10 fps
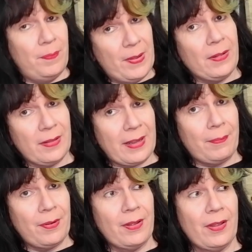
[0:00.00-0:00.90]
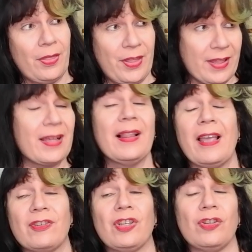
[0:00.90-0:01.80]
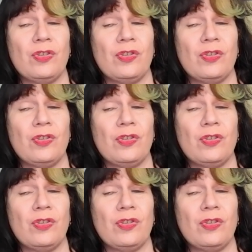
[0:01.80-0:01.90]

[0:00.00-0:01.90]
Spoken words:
build up this collection